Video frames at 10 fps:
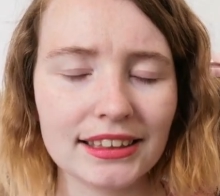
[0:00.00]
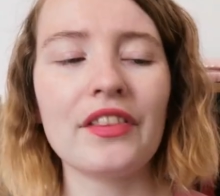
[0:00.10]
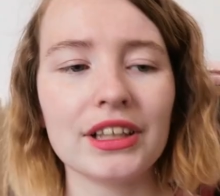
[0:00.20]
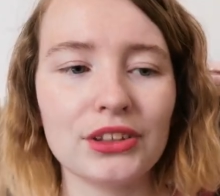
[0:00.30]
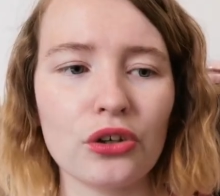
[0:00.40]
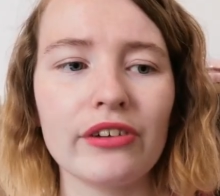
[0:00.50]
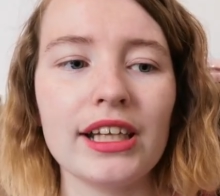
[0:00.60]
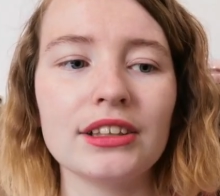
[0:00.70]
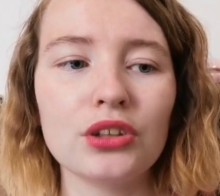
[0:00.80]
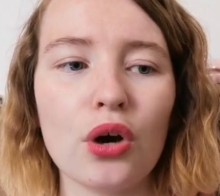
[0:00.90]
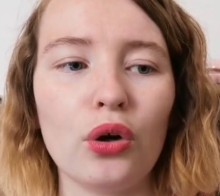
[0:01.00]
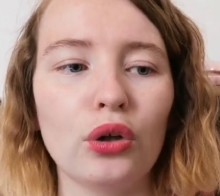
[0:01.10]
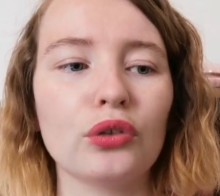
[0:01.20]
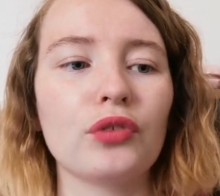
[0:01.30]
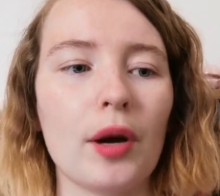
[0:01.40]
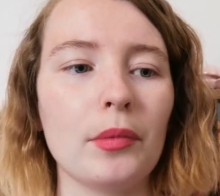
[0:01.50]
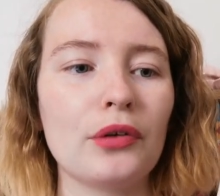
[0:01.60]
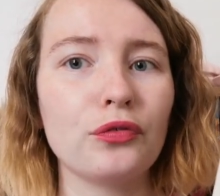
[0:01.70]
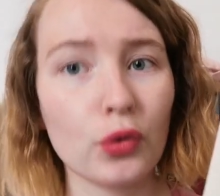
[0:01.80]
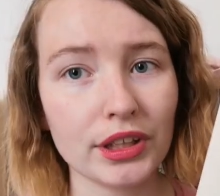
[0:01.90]
And the story is told from
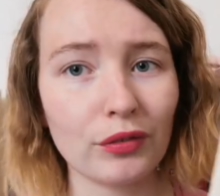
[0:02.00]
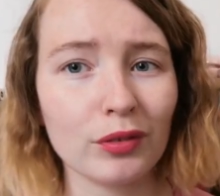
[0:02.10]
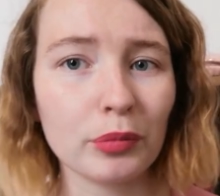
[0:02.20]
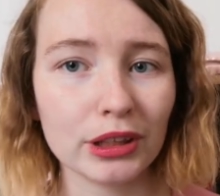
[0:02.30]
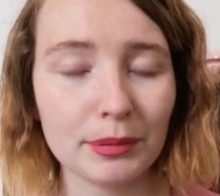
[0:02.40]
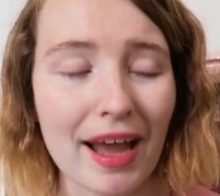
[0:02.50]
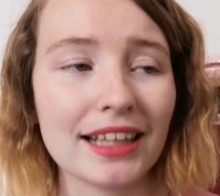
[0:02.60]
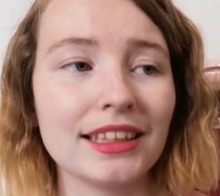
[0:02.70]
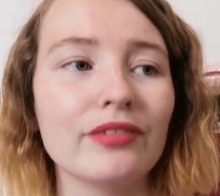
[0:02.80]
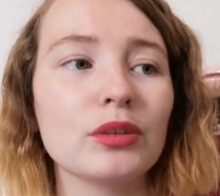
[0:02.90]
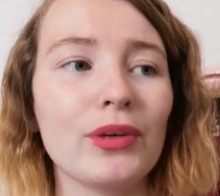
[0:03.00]
4 different perspectives.